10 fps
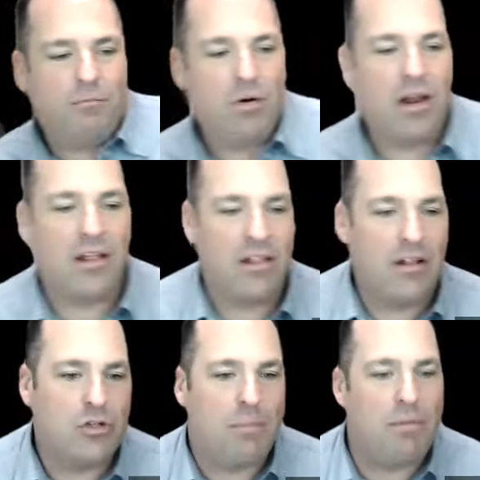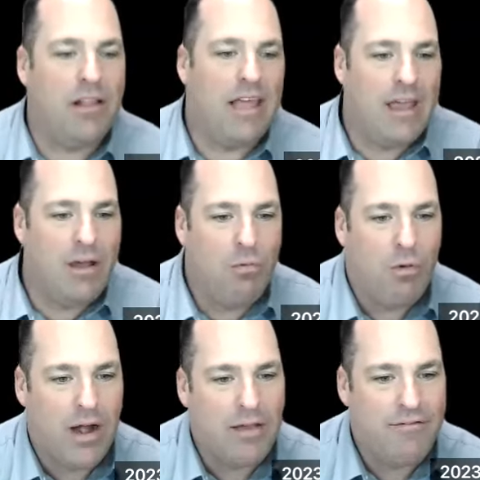put a drop a link
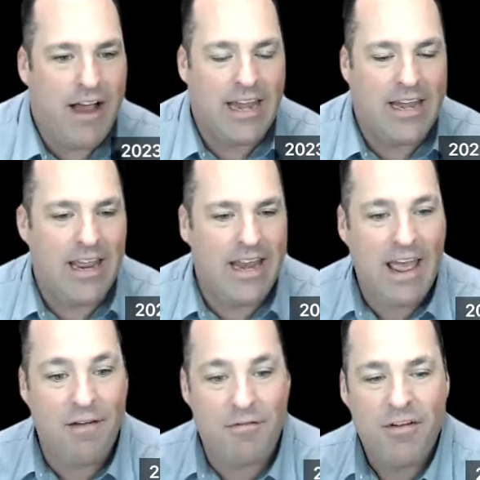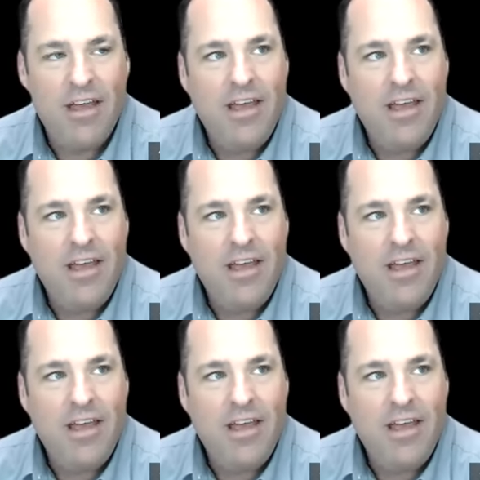where you find it if